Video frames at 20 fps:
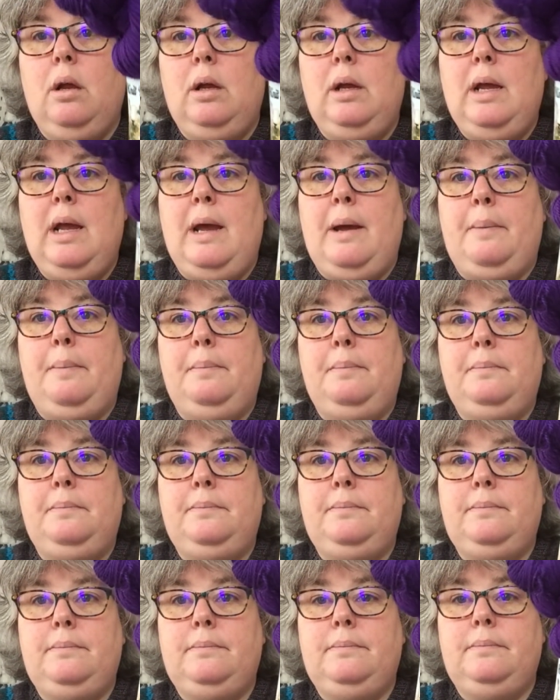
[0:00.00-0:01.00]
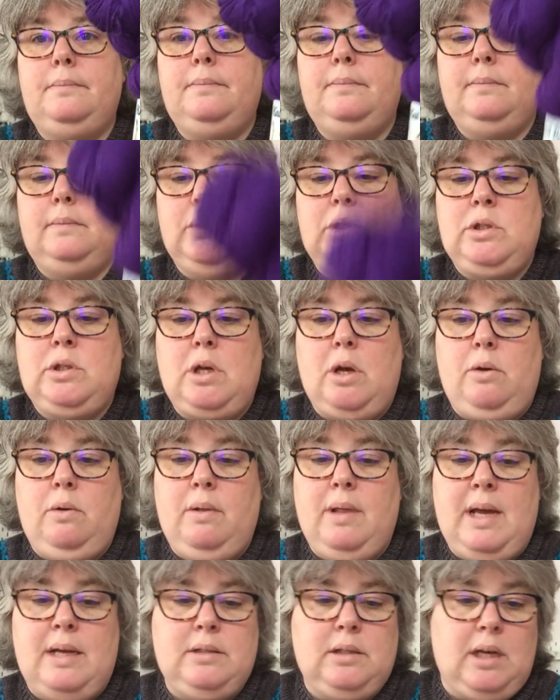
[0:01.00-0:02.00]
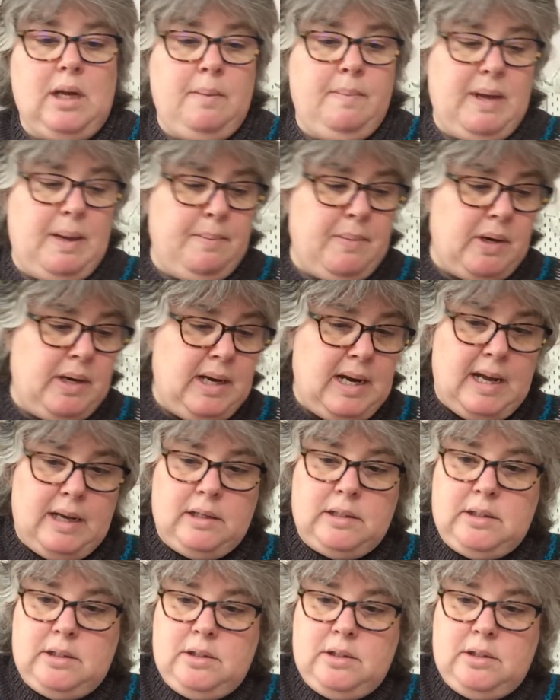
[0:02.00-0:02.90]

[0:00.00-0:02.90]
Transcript: Yeah. So that's going to be my next